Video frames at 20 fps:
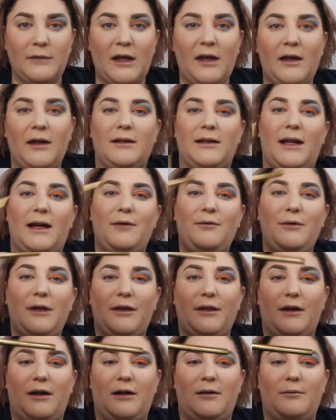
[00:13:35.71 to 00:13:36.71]
Now with
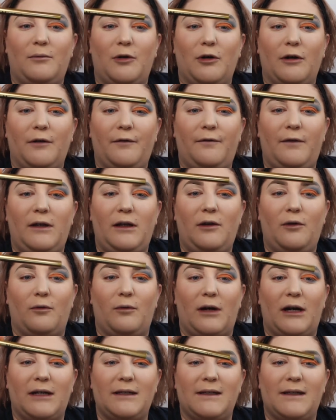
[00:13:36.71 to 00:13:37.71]
a Morphe
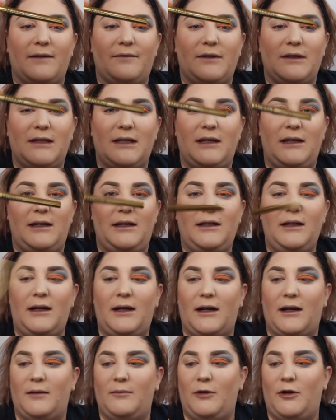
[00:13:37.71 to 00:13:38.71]
Y17,
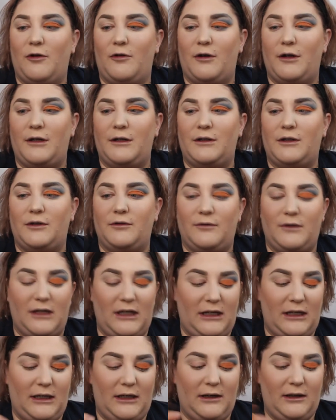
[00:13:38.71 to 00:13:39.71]
I'm going to
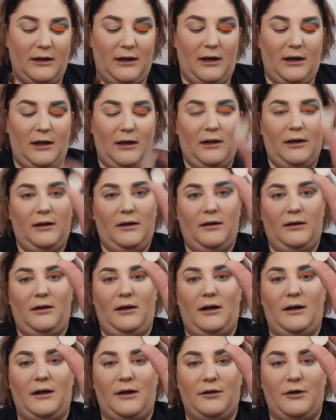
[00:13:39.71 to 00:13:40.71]
take
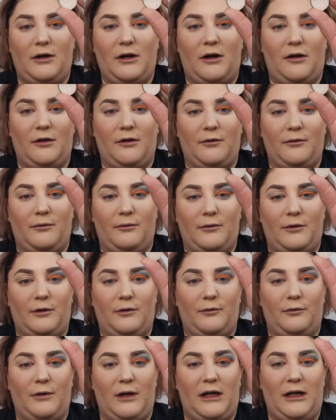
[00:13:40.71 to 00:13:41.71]
another Colored
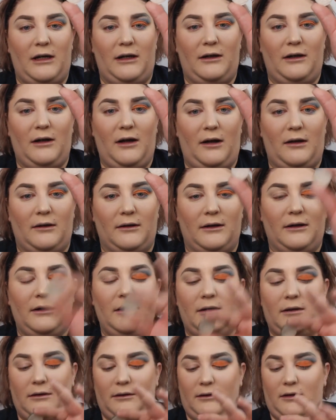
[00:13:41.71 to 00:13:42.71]
Rain color
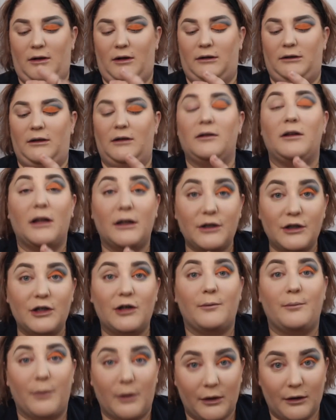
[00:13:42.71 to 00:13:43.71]
called Clutch
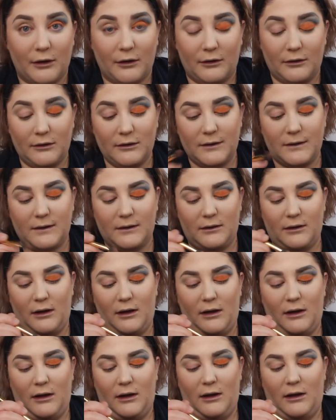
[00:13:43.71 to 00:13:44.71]
Pearls
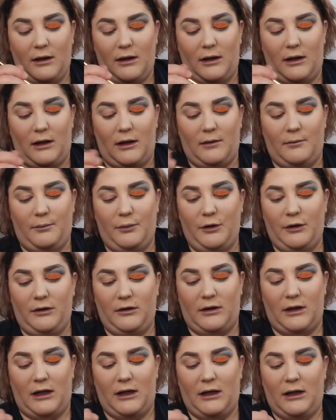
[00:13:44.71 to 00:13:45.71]
and put
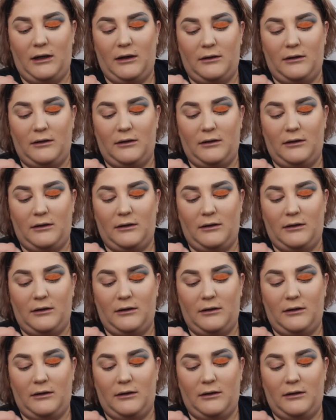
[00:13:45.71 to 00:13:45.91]
that